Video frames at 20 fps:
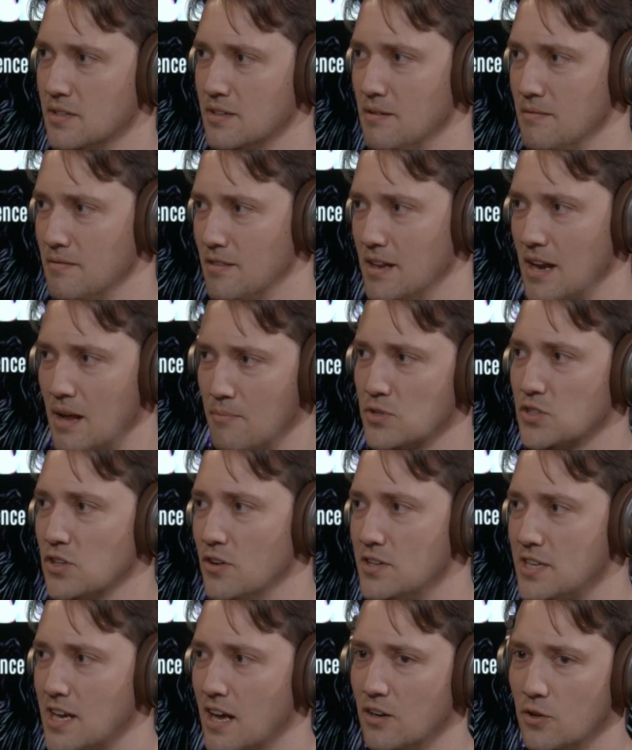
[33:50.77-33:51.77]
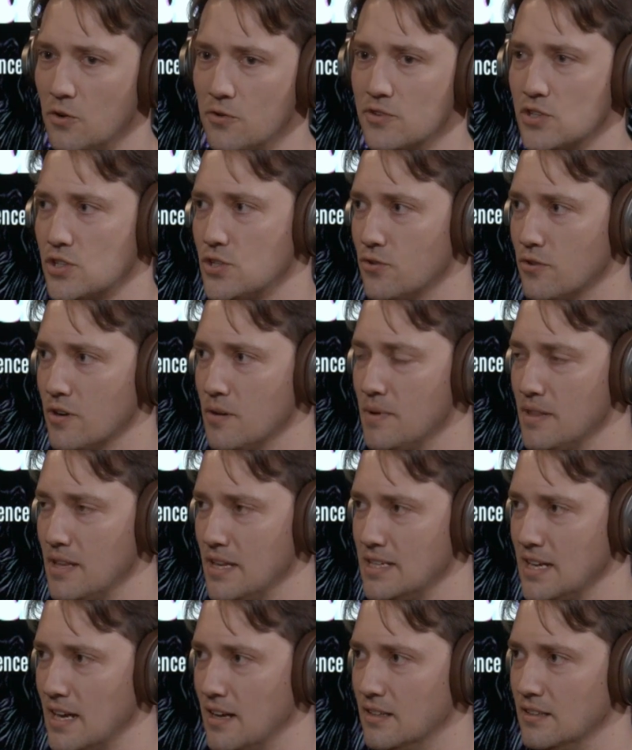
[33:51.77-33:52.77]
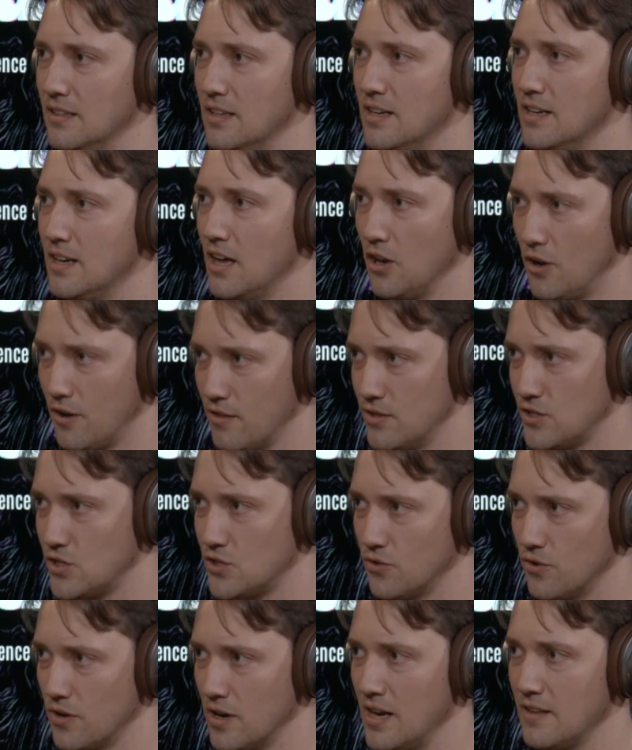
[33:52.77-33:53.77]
The numbers don't tell all the story, but they tell a lot of the story,